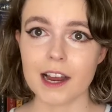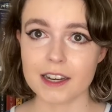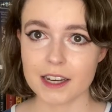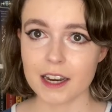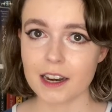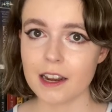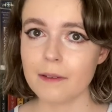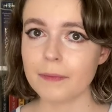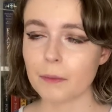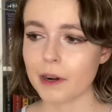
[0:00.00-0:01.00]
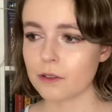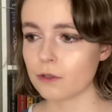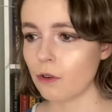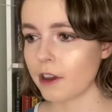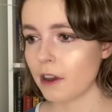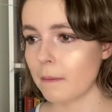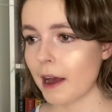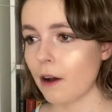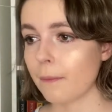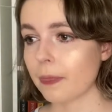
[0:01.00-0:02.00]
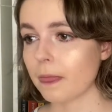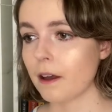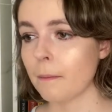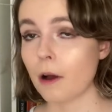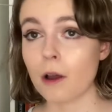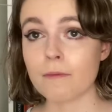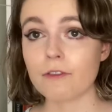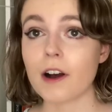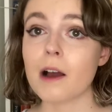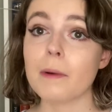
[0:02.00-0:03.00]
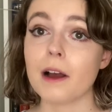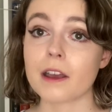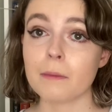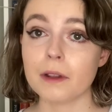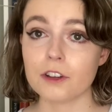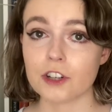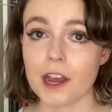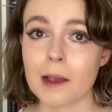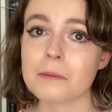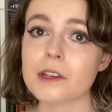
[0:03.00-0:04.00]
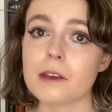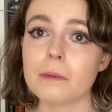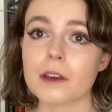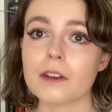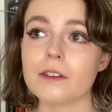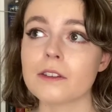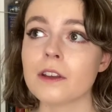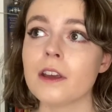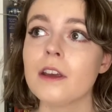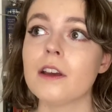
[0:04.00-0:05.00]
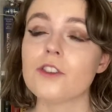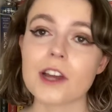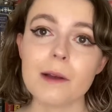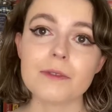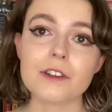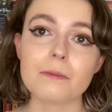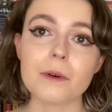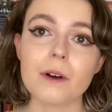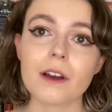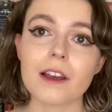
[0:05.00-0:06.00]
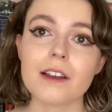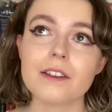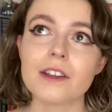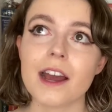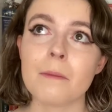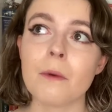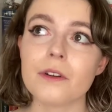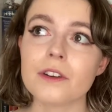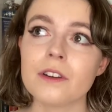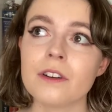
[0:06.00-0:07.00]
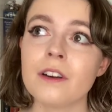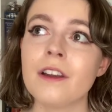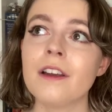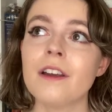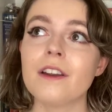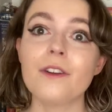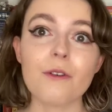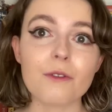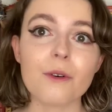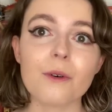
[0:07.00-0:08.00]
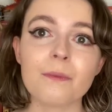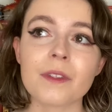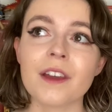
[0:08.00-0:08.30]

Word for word: Antigone when I was talking about um, Home Fire by Kamila Shamsie because Shamsie's book is a modern novel